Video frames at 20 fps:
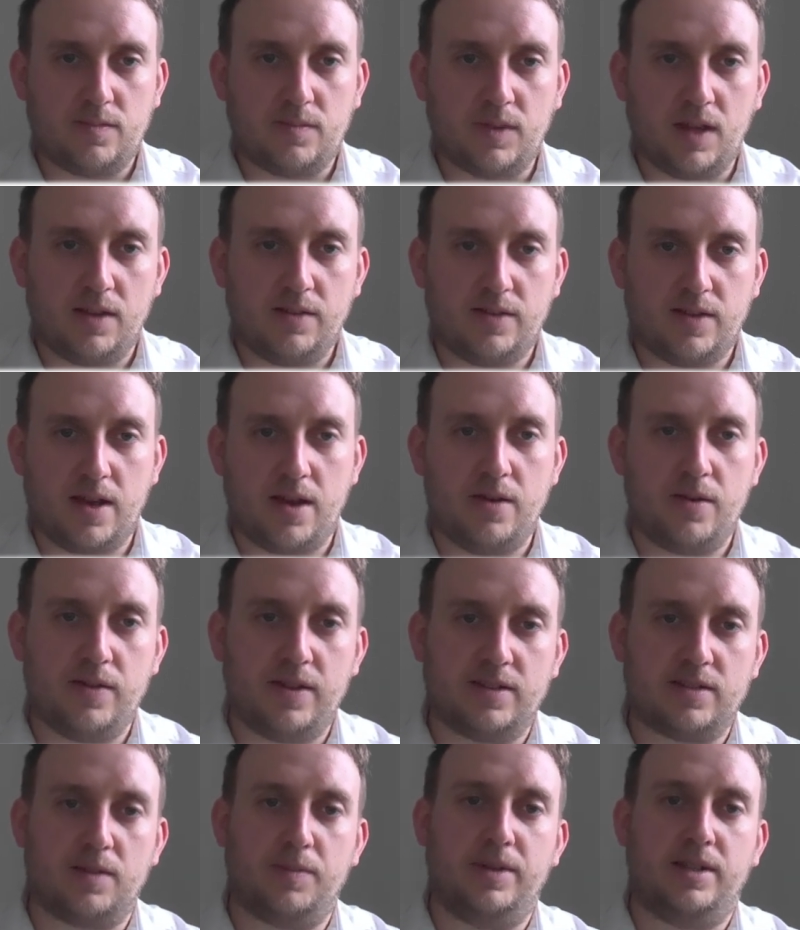So
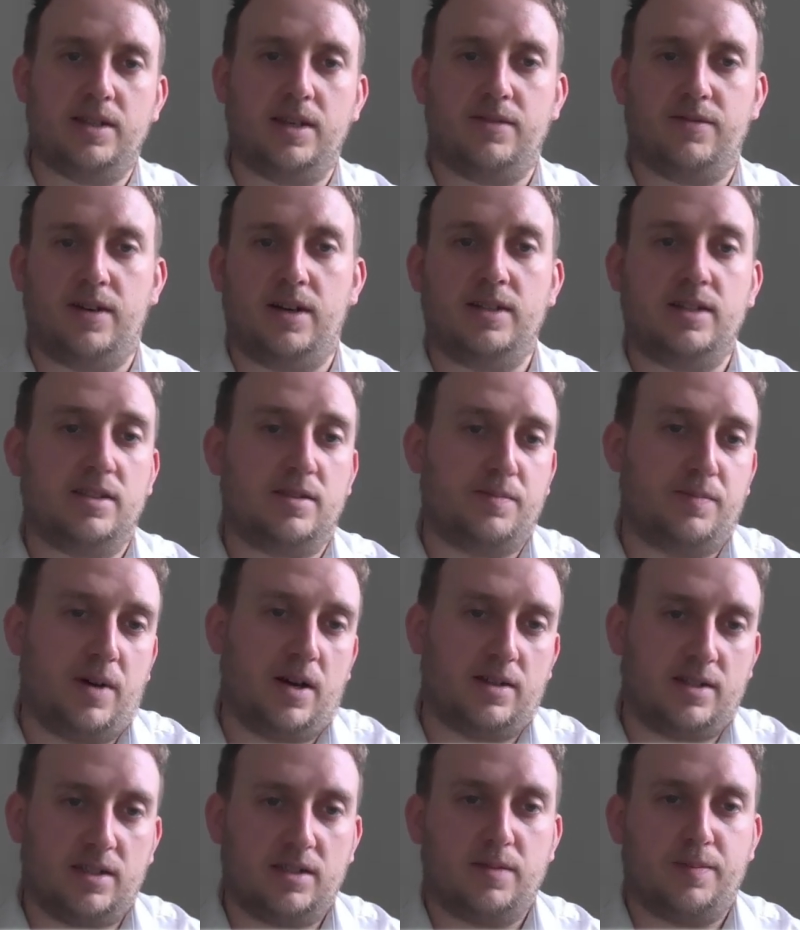this can be defined as
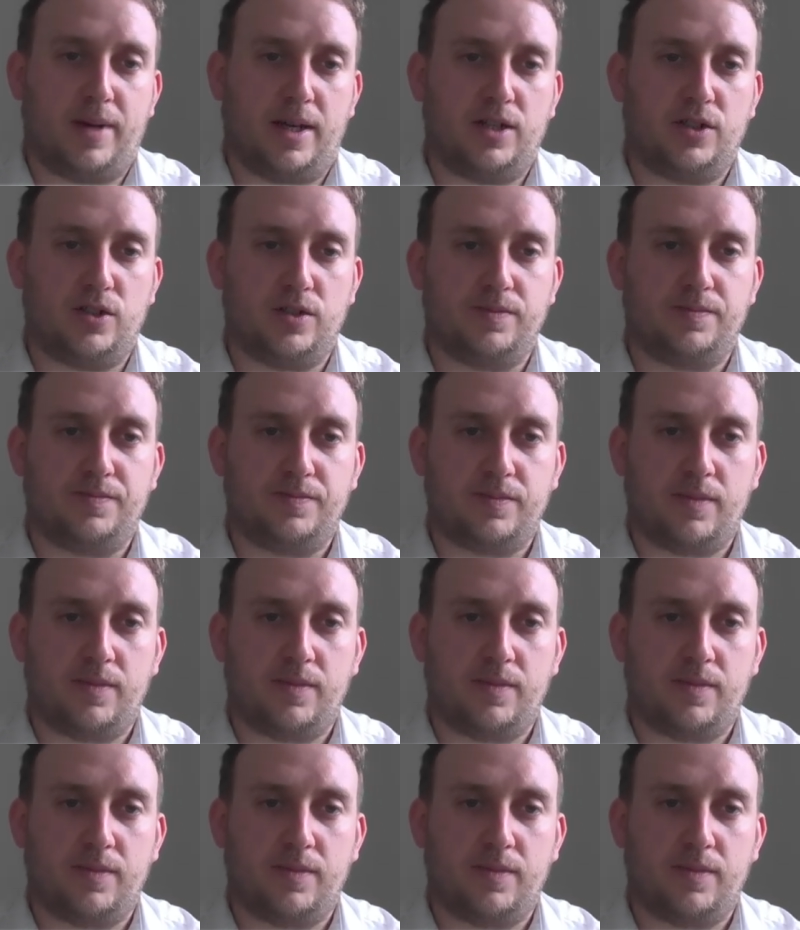participation.